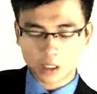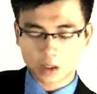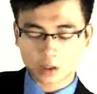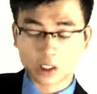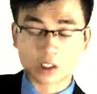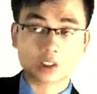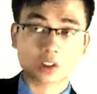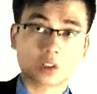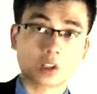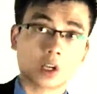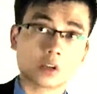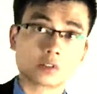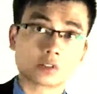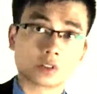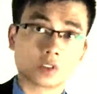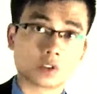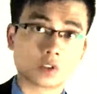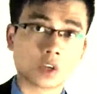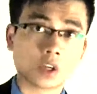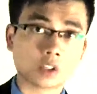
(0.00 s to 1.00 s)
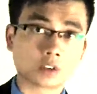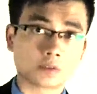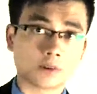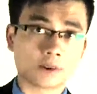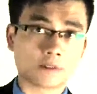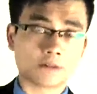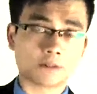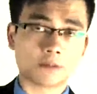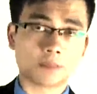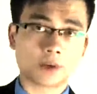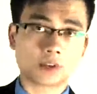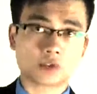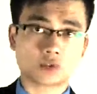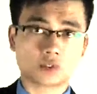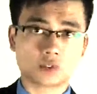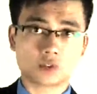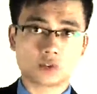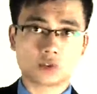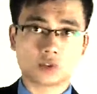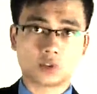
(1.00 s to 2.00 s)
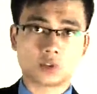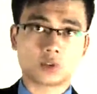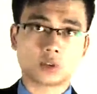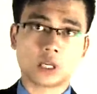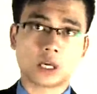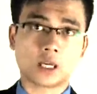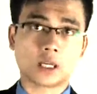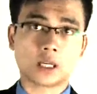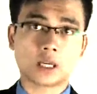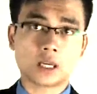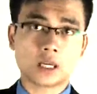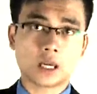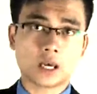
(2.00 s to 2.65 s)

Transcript: disclose the useful information to the